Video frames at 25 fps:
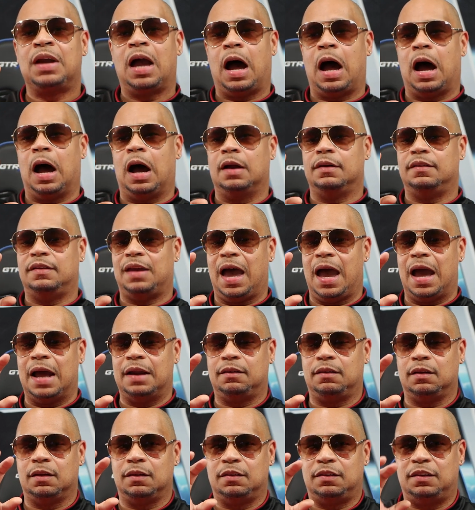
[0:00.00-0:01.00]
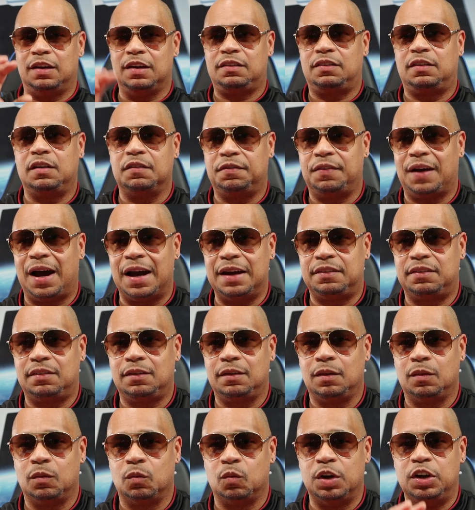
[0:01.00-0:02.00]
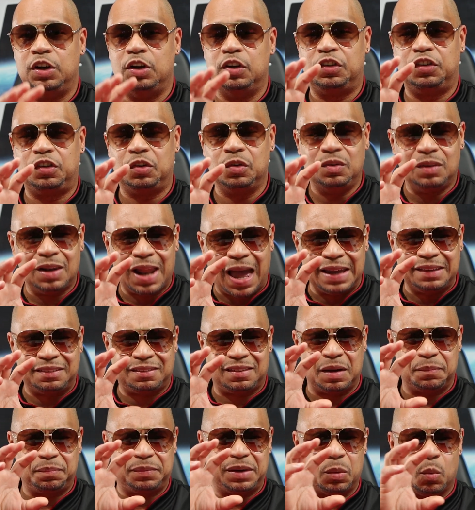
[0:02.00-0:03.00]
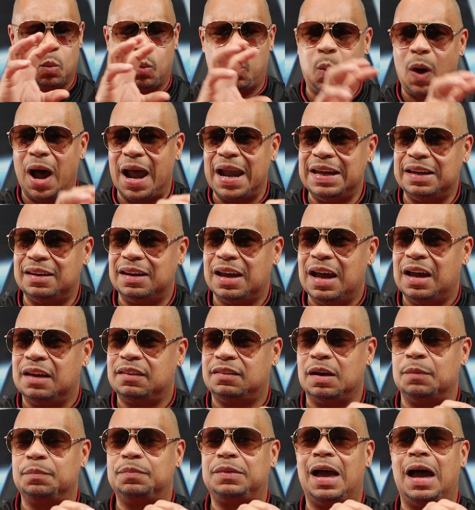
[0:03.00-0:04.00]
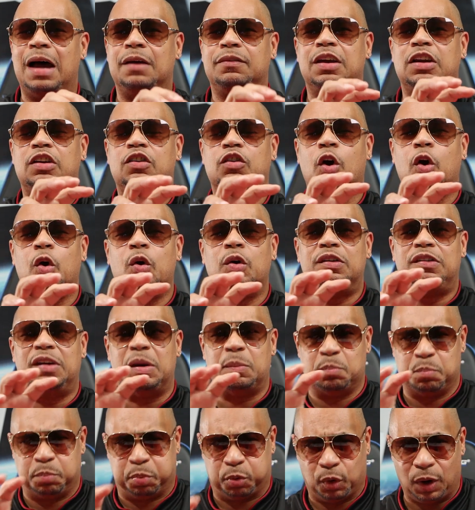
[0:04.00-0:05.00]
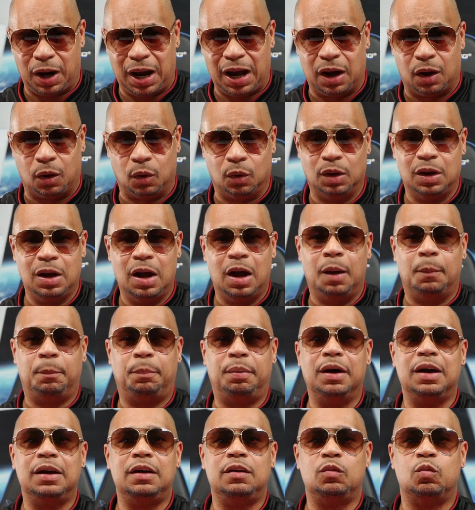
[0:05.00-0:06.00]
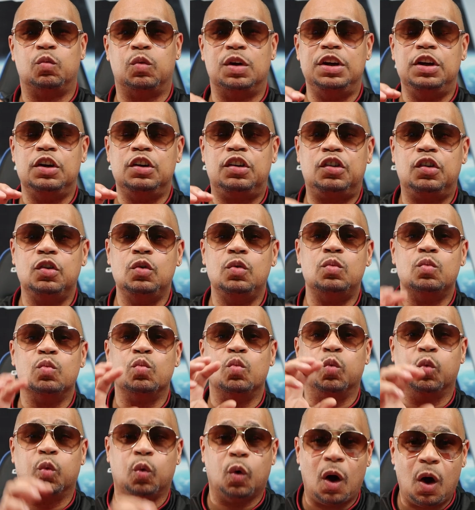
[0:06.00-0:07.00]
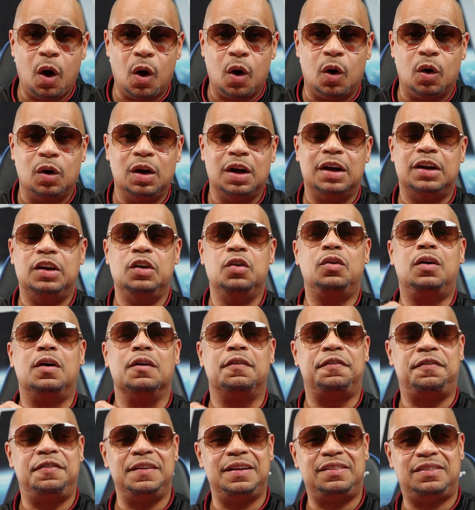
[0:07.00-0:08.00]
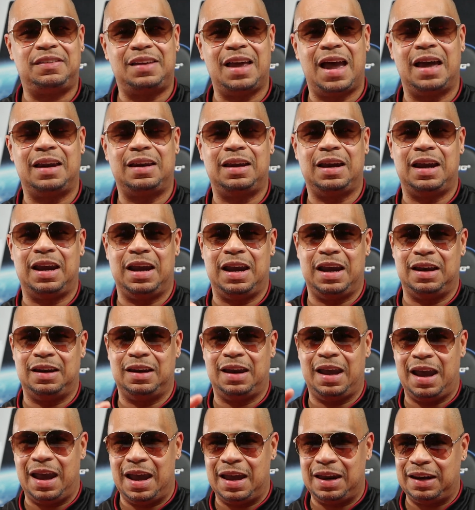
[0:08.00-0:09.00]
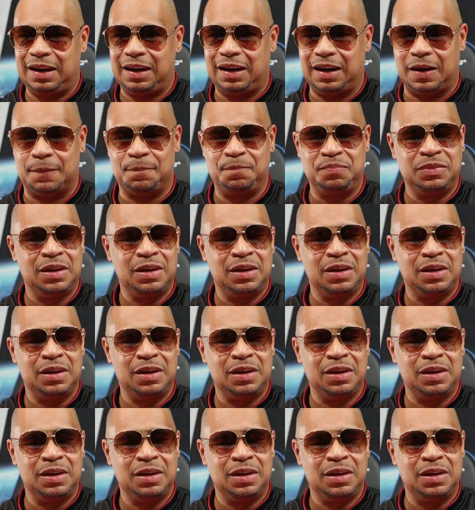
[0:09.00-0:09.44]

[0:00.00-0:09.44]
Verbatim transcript: uh, that this device, when you're shooting like something white, sometimes it turns it brown. But when you're shooting raw, you could fix that in editing.